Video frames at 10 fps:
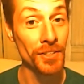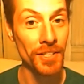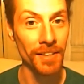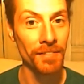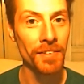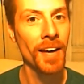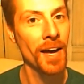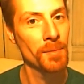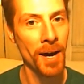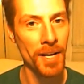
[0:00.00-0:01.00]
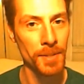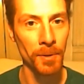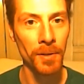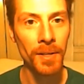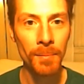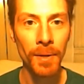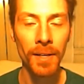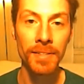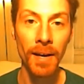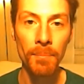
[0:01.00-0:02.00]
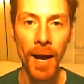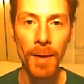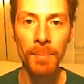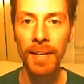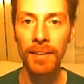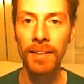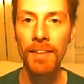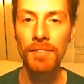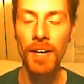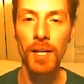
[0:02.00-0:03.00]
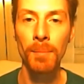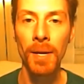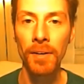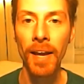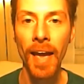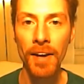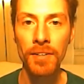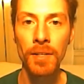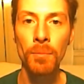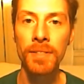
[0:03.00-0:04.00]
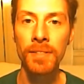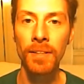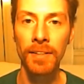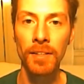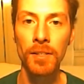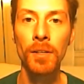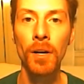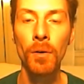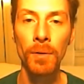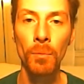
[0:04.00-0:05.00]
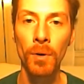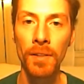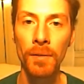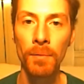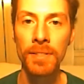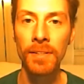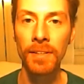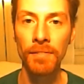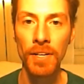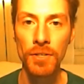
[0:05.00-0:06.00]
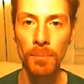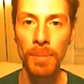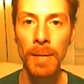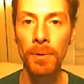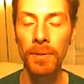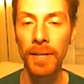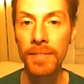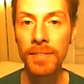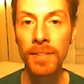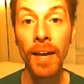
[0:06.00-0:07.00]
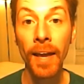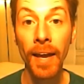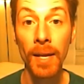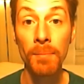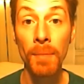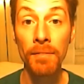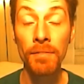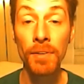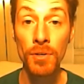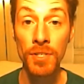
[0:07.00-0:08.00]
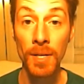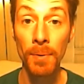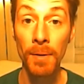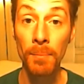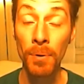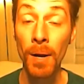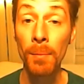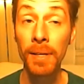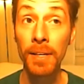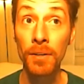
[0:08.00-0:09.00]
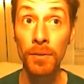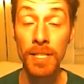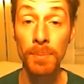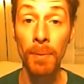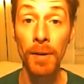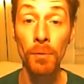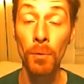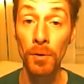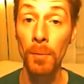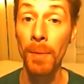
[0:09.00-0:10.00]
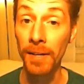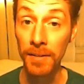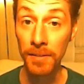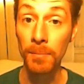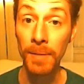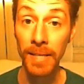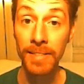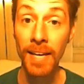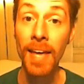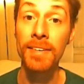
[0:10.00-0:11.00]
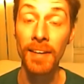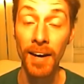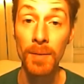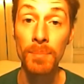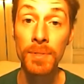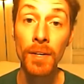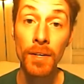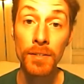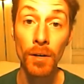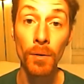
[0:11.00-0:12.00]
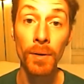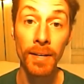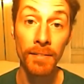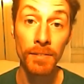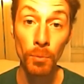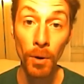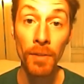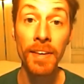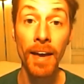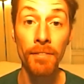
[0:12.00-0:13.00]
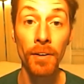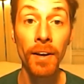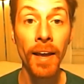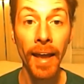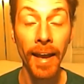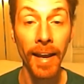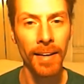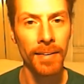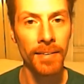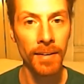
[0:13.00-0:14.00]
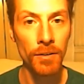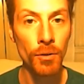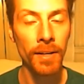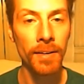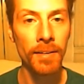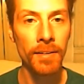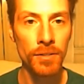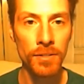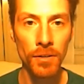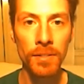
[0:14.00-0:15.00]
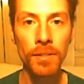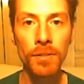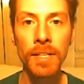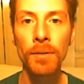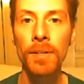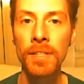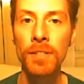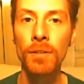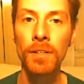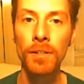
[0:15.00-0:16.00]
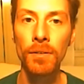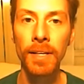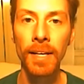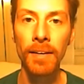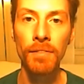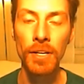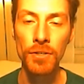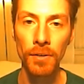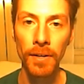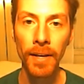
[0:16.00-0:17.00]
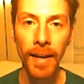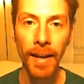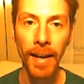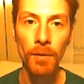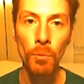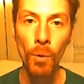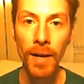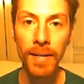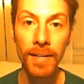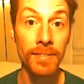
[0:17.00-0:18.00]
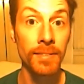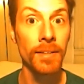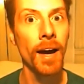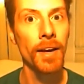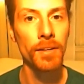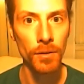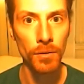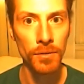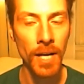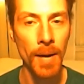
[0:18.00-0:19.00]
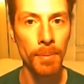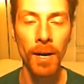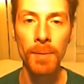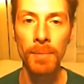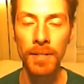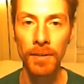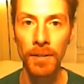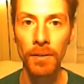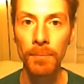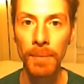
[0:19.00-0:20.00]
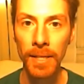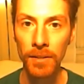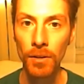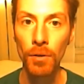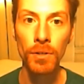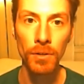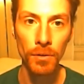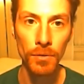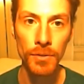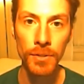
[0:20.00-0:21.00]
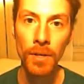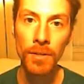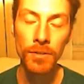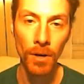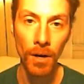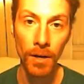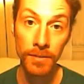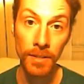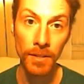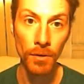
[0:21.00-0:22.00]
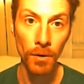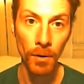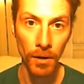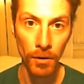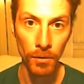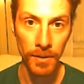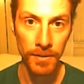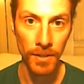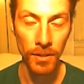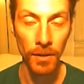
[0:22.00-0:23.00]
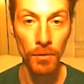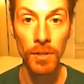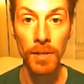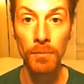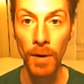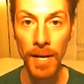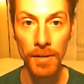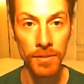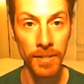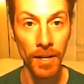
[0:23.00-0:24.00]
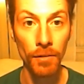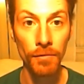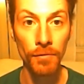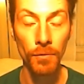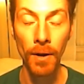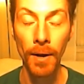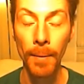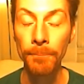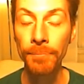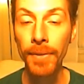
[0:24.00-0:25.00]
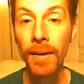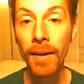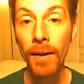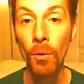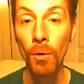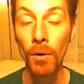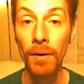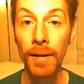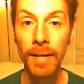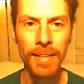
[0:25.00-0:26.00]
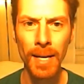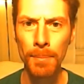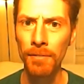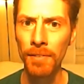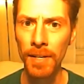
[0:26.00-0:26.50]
to achieve, not impossible, because my Meaning of Life documentary actually was selected to go in one of the recently featured people lists, and my viewership probably increased by an order of magnitude, meaning 10 times. So it's worth the effort, and there's little secrets that you can do to get featured, and one is to not use copyrighted material, meaning don't use songs that you don't own, essentially, or you didn't write yourself, or any type of